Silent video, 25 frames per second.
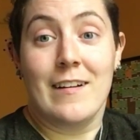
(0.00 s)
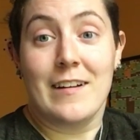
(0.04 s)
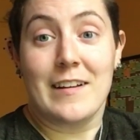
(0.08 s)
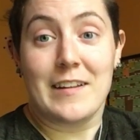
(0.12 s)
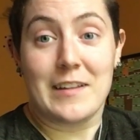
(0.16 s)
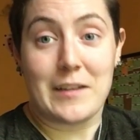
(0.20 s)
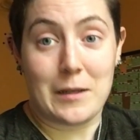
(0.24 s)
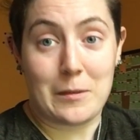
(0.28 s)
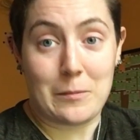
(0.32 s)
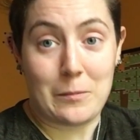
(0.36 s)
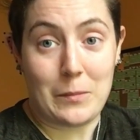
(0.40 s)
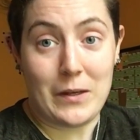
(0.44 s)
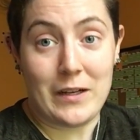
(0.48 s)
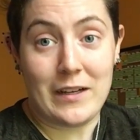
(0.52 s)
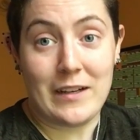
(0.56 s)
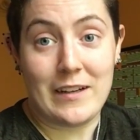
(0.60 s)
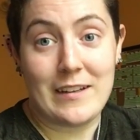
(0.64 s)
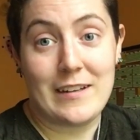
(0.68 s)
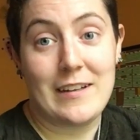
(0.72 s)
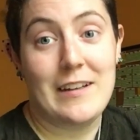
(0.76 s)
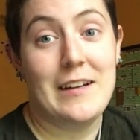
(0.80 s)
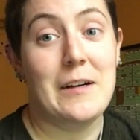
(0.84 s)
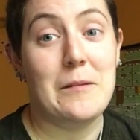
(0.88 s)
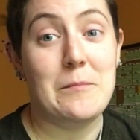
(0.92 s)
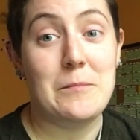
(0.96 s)
Yep,
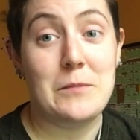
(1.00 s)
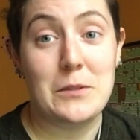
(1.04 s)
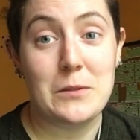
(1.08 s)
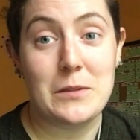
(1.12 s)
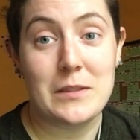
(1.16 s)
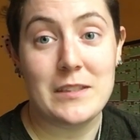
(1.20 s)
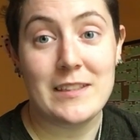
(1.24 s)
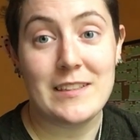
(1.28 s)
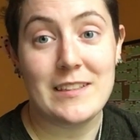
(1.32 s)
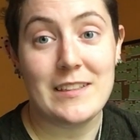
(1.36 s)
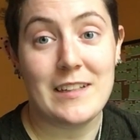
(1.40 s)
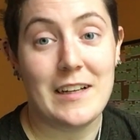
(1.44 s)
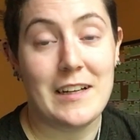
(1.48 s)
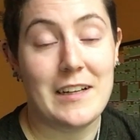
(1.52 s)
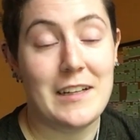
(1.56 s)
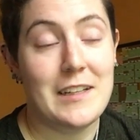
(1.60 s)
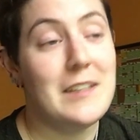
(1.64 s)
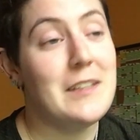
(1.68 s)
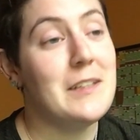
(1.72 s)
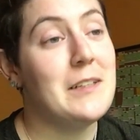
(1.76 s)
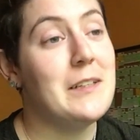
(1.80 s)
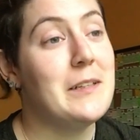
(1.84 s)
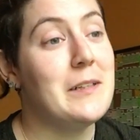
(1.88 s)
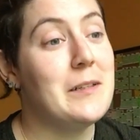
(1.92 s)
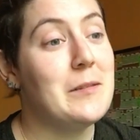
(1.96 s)
I'm doing it. I
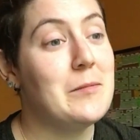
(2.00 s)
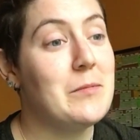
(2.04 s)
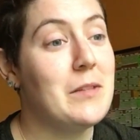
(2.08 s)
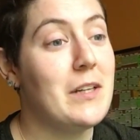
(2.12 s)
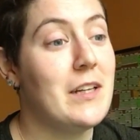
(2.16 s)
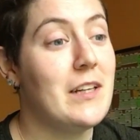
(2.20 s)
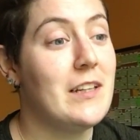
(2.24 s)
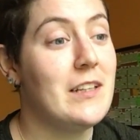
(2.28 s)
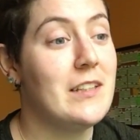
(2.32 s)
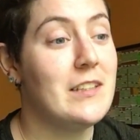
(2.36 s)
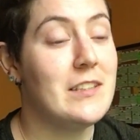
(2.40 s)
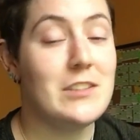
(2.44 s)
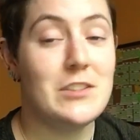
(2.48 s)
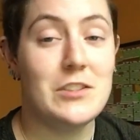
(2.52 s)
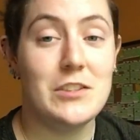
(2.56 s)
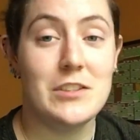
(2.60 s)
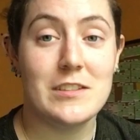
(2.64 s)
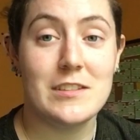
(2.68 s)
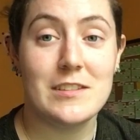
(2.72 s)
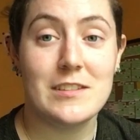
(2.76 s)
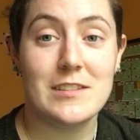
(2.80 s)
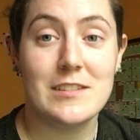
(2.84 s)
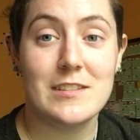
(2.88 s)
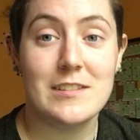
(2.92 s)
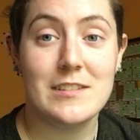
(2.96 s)
am
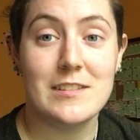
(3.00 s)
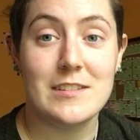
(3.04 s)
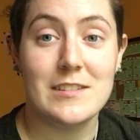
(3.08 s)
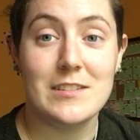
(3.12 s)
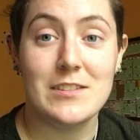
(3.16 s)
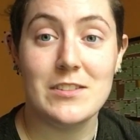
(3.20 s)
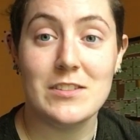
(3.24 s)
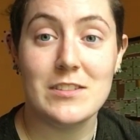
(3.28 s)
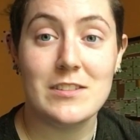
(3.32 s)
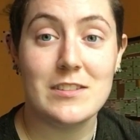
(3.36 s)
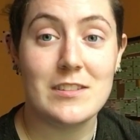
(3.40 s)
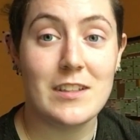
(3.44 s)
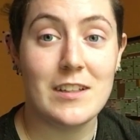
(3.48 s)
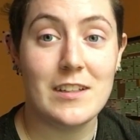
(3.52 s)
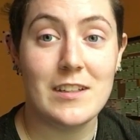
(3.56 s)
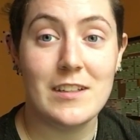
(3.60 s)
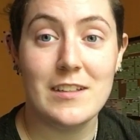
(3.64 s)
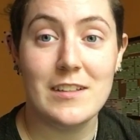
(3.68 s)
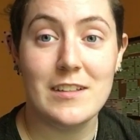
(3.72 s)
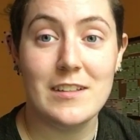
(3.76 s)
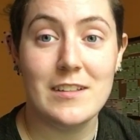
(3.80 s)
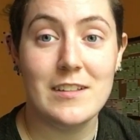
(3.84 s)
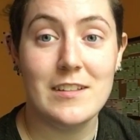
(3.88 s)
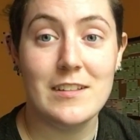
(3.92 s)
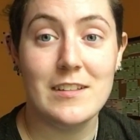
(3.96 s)
just
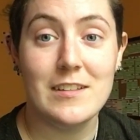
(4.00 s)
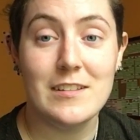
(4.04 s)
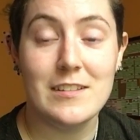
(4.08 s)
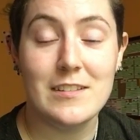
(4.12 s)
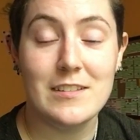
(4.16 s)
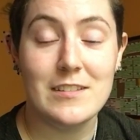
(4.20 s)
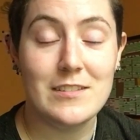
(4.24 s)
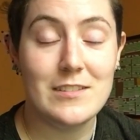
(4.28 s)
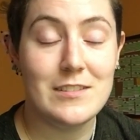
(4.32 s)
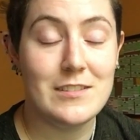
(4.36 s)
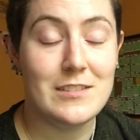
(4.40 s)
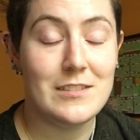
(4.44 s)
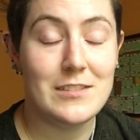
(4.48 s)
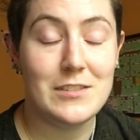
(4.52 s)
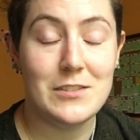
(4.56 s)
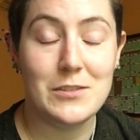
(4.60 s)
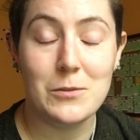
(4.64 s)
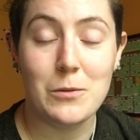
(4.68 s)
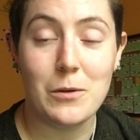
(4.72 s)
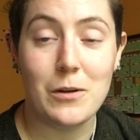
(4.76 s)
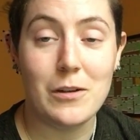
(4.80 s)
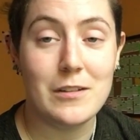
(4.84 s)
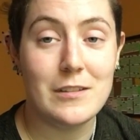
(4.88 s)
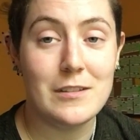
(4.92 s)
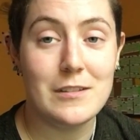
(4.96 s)
gonna do
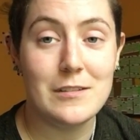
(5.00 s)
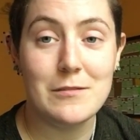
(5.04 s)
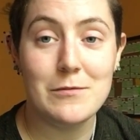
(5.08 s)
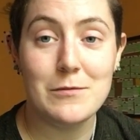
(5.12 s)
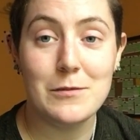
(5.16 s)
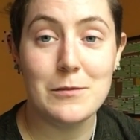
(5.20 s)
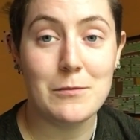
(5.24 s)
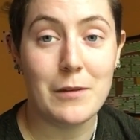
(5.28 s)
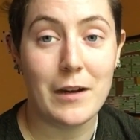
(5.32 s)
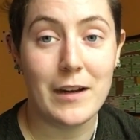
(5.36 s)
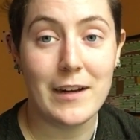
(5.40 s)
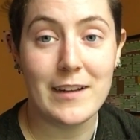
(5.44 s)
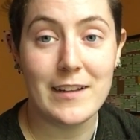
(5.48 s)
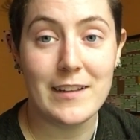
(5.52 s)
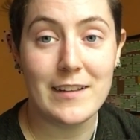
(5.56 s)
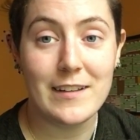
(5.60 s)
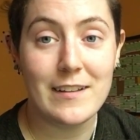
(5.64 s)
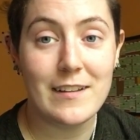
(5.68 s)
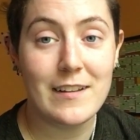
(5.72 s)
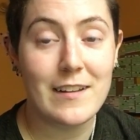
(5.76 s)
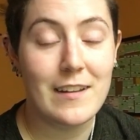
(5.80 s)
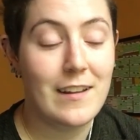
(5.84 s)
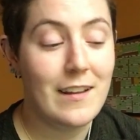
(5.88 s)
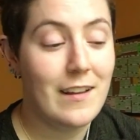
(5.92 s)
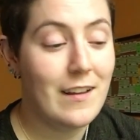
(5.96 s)
all of the writing.
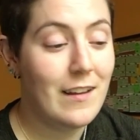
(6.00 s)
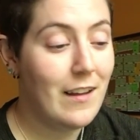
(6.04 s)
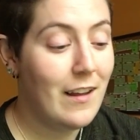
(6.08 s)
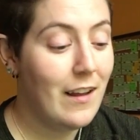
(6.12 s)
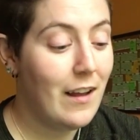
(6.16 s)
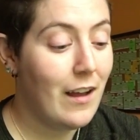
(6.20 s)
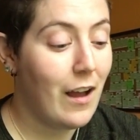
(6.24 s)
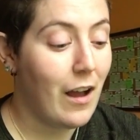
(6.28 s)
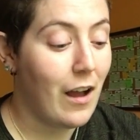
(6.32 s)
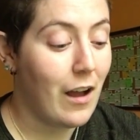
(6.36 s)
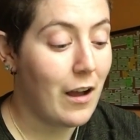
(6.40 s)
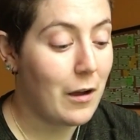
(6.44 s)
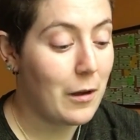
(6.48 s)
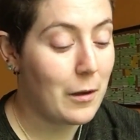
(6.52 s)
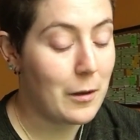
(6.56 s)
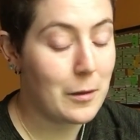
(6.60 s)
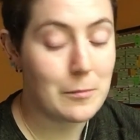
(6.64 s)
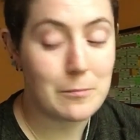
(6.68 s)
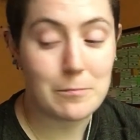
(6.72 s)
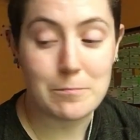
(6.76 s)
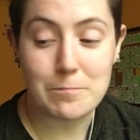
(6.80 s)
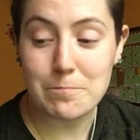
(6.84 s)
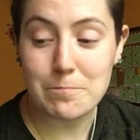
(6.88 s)
But